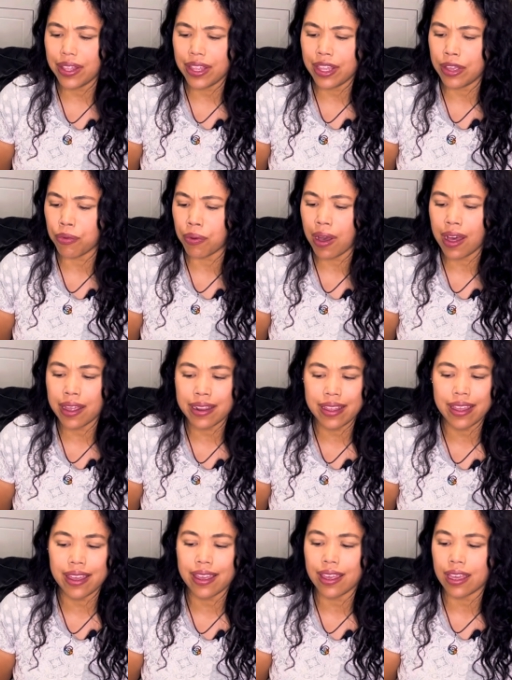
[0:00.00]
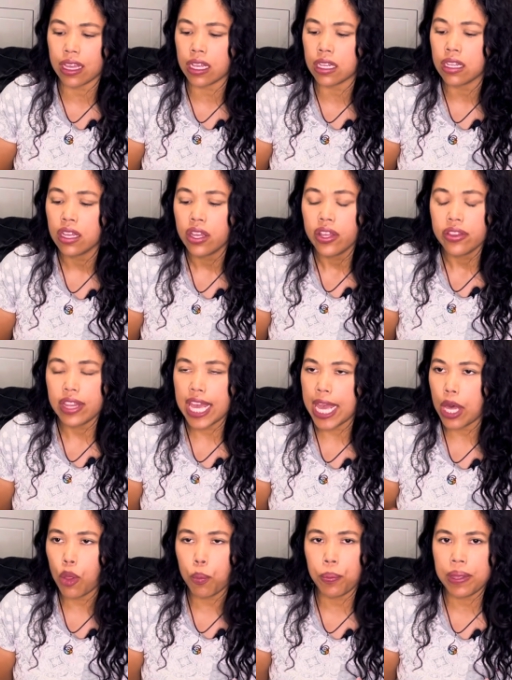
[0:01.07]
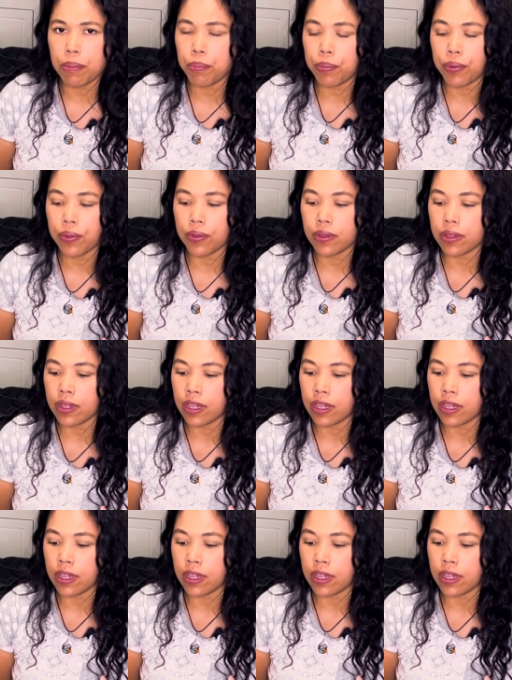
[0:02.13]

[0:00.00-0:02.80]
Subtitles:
erotic, and they help people.